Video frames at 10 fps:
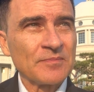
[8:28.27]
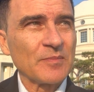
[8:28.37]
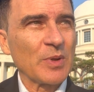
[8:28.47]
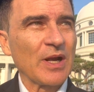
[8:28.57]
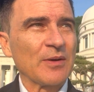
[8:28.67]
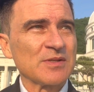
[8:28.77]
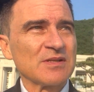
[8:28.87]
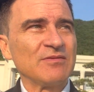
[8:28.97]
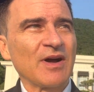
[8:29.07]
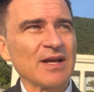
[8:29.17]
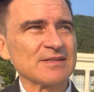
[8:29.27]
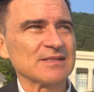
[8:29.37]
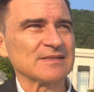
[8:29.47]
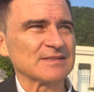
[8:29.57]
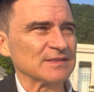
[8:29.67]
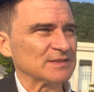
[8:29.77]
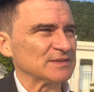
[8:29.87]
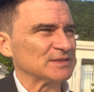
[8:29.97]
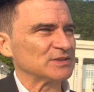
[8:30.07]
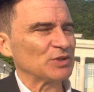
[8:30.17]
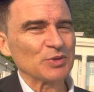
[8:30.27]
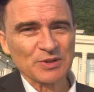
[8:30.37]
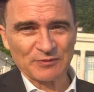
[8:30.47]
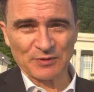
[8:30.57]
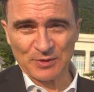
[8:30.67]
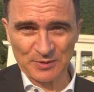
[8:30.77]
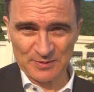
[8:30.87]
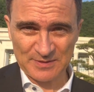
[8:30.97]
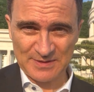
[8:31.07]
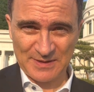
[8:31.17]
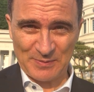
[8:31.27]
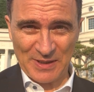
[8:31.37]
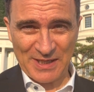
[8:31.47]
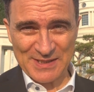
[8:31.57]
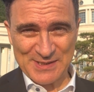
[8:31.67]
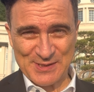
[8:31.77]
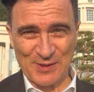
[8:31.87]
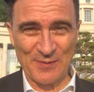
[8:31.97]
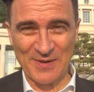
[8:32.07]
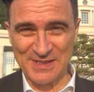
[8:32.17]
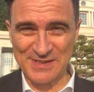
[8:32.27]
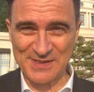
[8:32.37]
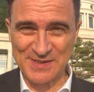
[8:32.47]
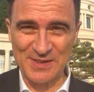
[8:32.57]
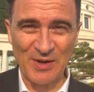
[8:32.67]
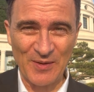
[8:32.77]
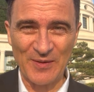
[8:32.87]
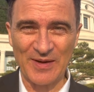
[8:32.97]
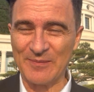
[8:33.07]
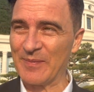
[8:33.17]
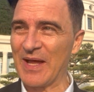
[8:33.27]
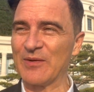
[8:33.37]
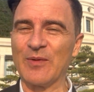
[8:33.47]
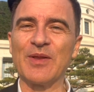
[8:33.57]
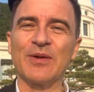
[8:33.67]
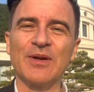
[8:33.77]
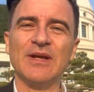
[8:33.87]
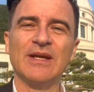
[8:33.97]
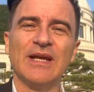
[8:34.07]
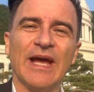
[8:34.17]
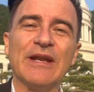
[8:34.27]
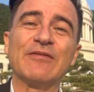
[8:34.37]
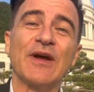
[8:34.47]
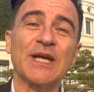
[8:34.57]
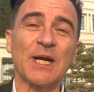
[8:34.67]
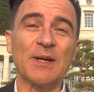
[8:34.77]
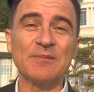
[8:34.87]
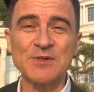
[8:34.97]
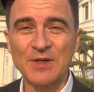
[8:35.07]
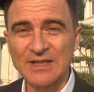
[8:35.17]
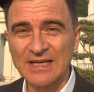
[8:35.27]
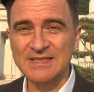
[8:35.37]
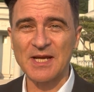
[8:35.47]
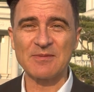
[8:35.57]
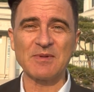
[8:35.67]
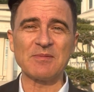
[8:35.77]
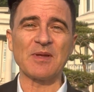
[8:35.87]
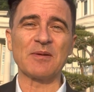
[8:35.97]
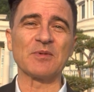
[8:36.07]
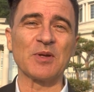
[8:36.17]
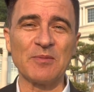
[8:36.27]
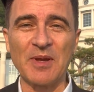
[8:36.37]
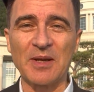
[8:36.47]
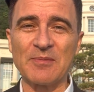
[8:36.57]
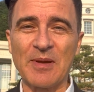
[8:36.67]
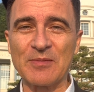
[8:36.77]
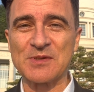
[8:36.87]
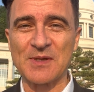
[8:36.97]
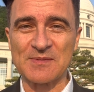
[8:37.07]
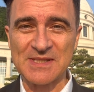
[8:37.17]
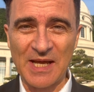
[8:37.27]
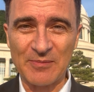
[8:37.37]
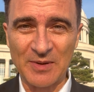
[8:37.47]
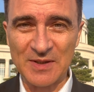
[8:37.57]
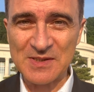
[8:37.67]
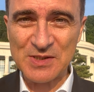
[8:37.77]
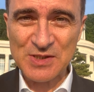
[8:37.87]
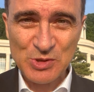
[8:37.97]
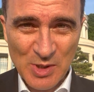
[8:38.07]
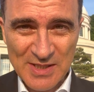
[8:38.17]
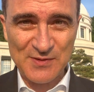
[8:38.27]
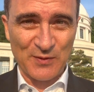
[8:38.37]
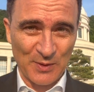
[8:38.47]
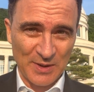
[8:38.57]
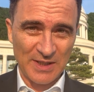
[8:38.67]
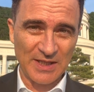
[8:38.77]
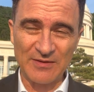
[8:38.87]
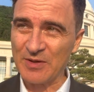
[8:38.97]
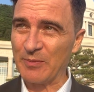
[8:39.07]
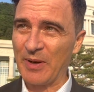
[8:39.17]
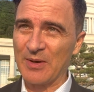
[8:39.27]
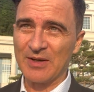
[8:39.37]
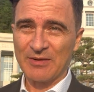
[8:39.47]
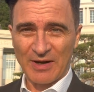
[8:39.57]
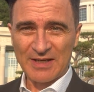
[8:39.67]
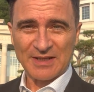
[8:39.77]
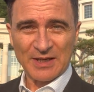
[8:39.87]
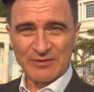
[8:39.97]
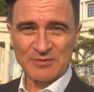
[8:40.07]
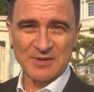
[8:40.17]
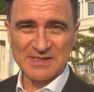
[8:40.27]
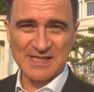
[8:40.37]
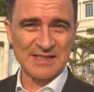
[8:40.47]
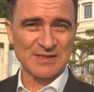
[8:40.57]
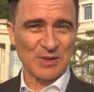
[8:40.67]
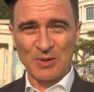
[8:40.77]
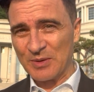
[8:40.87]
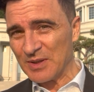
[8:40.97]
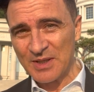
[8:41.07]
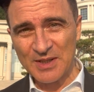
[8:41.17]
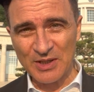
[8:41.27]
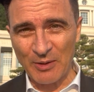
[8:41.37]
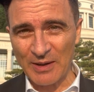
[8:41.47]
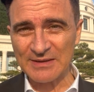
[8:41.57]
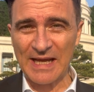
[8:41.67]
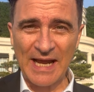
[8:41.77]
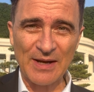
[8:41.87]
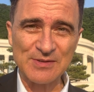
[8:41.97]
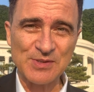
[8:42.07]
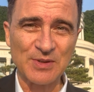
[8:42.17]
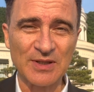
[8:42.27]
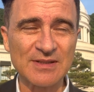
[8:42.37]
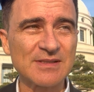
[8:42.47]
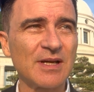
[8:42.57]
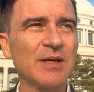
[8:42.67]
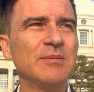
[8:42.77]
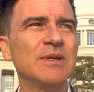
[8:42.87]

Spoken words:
but I was advised it's too difficult because so much is snow and bad weather. And if I come during that time, maybe I'm going to make members upset because it's stressful. Even apparently, right? The government says don't go out the house during this time.